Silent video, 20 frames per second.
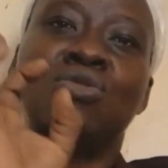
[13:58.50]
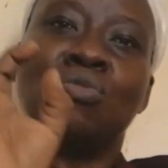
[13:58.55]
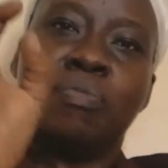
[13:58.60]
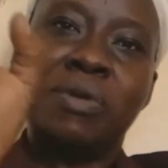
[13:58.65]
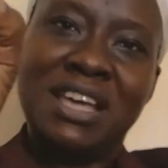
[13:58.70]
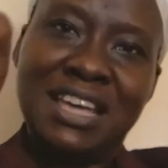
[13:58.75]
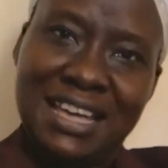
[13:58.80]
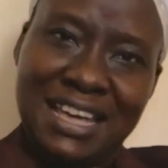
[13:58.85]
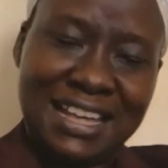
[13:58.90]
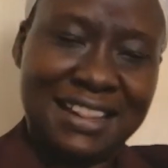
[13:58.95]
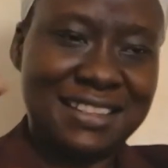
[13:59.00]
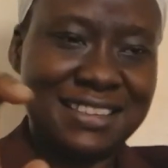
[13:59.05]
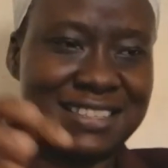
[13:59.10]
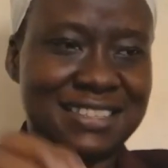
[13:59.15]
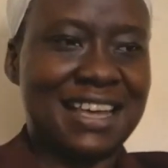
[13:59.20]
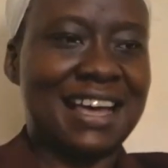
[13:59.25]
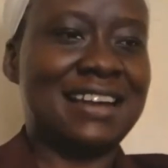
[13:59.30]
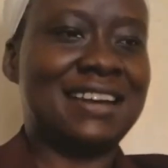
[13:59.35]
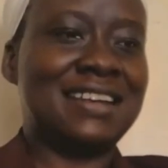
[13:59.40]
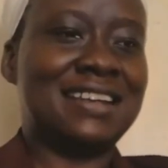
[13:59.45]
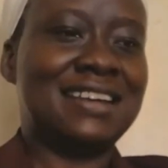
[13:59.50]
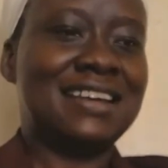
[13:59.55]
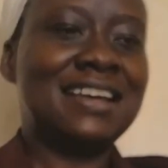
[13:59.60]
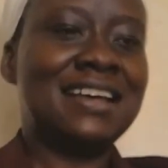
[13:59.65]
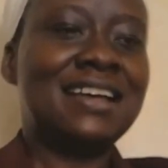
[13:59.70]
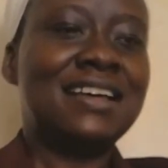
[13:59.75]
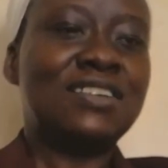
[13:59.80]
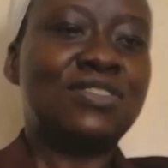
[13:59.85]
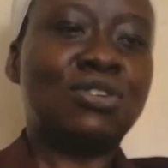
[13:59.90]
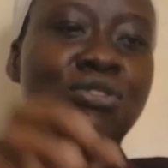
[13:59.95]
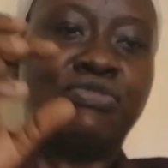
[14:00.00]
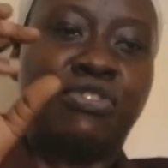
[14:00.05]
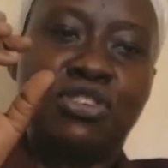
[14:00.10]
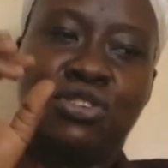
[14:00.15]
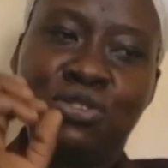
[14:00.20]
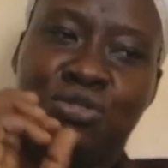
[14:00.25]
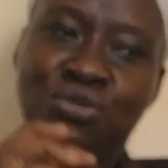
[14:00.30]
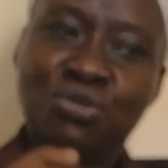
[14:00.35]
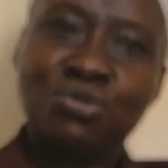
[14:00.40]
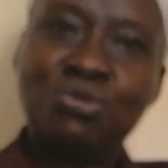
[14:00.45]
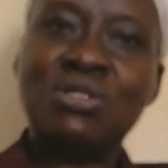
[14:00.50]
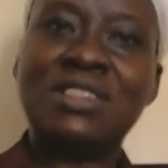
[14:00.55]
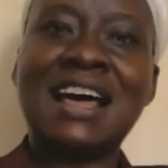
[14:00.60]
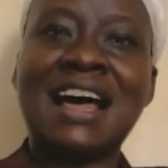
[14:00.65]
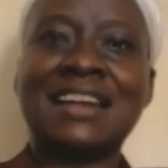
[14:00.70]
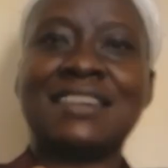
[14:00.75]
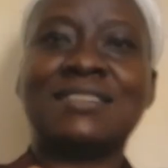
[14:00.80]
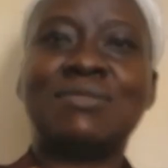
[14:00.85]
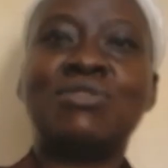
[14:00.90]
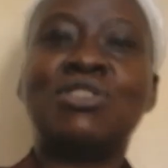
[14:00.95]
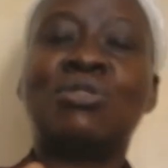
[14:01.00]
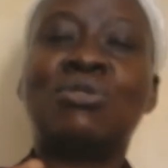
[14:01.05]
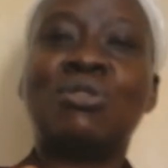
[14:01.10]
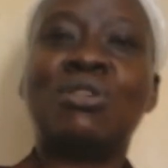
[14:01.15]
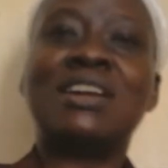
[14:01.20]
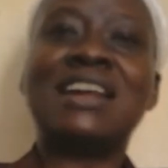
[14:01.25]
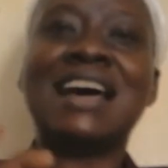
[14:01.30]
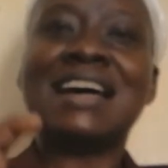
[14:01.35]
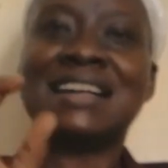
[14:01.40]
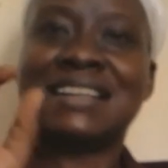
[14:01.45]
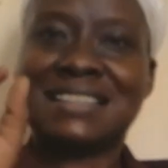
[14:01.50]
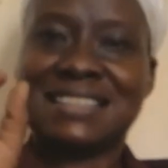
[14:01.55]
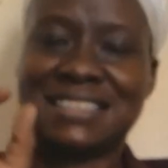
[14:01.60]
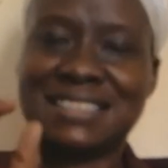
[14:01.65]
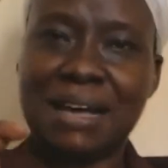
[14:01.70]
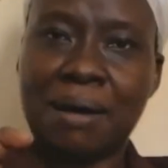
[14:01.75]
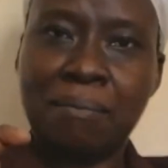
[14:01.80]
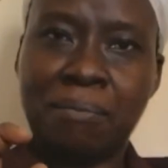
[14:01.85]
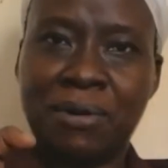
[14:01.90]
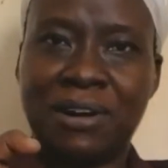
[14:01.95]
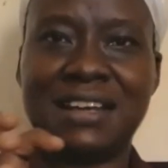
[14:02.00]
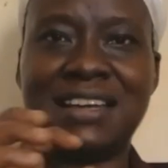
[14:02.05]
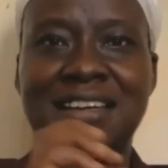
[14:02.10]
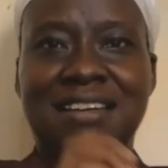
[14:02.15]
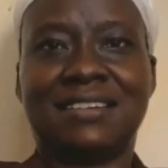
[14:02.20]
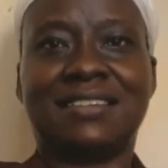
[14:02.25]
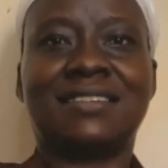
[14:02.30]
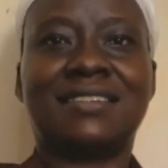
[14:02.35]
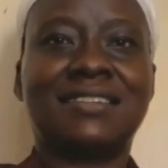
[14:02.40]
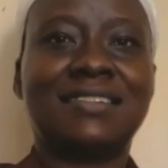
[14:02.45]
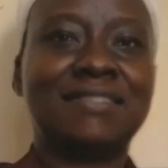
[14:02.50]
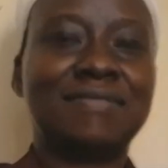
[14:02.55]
to be in the study. So for you to do that, we call that sampling.